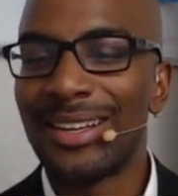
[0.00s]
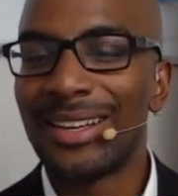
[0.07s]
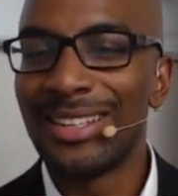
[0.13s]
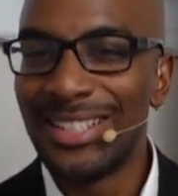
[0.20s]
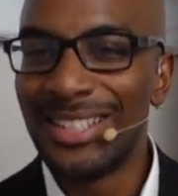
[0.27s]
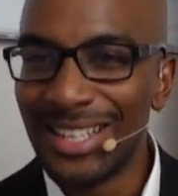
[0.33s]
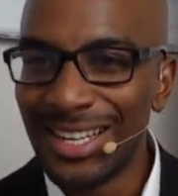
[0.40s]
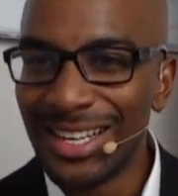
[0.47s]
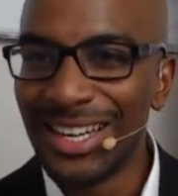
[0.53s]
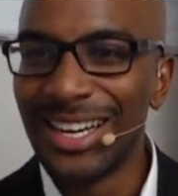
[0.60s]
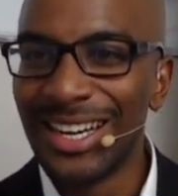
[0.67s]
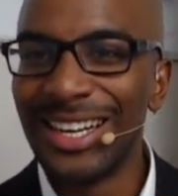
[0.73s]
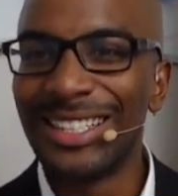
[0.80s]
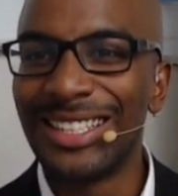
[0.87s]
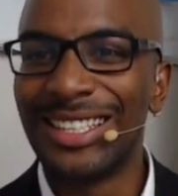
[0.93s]

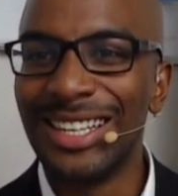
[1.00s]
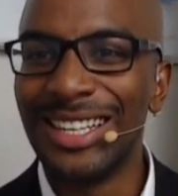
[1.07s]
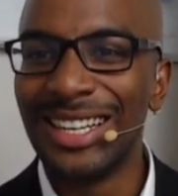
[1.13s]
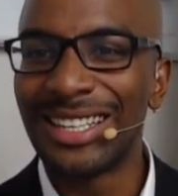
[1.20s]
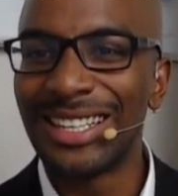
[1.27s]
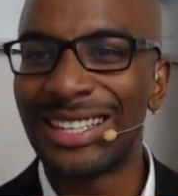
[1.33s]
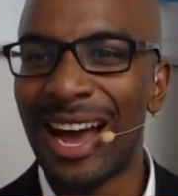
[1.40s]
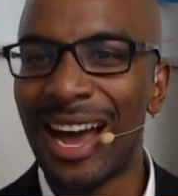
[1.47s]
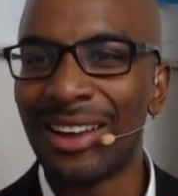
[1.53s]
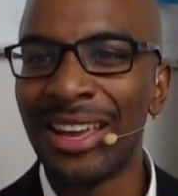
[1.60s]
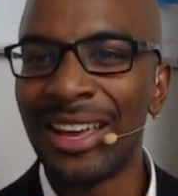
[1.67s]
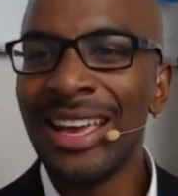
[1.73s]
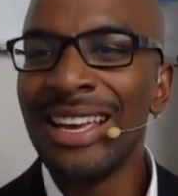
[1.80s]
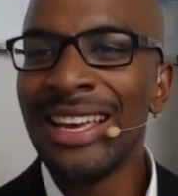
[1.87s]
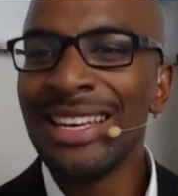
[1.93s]
Good,
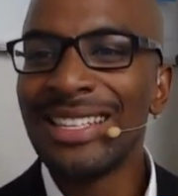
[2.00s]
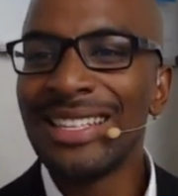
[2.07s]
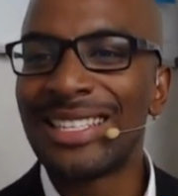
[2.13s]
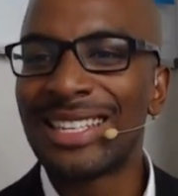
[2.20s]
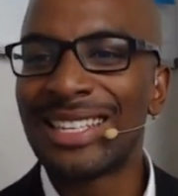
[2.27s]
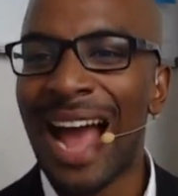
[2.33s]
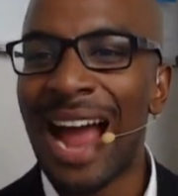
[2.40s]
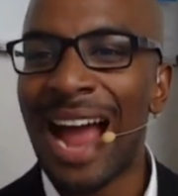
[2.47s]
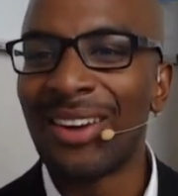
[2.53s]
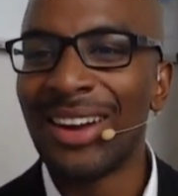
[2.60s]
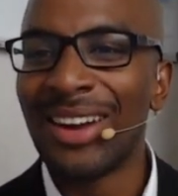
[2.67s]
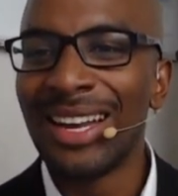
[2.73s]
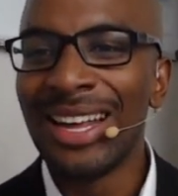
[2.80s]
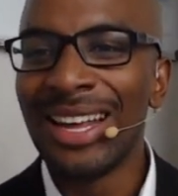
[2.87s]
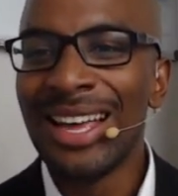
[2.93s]
Italia.
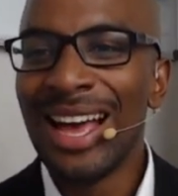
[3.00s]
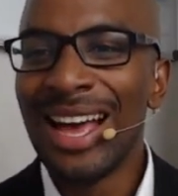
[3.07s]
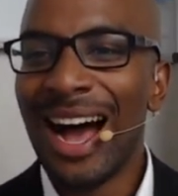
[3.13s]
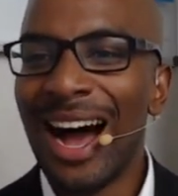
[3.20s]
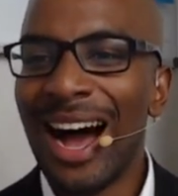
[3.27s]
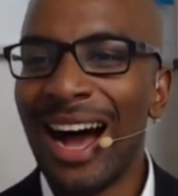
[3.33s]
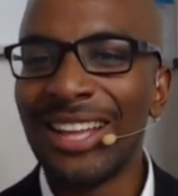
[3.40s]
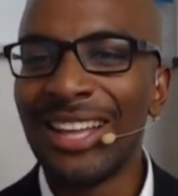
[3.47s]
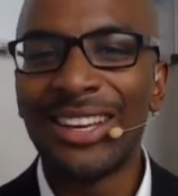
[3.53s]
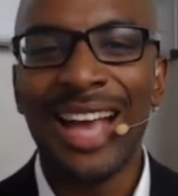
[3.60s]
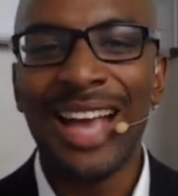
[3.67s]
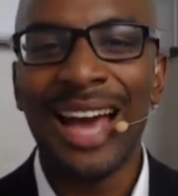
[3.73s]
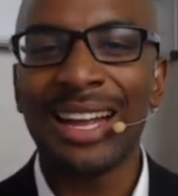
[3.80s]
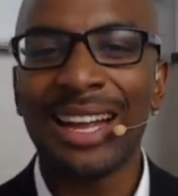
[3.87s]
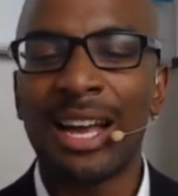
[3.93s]
Skyron, you
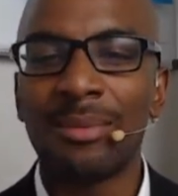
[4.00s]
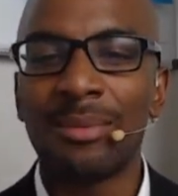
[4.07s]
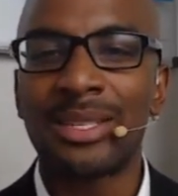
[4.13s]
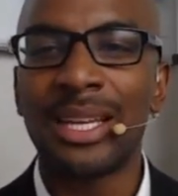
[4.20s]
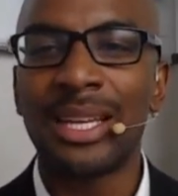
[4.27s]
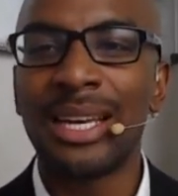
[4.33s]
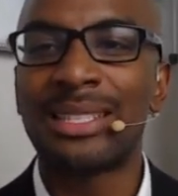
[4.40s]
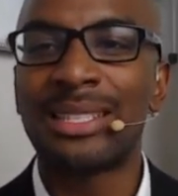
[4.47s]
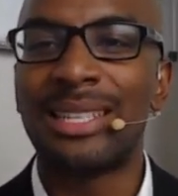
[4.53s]
got to come see us.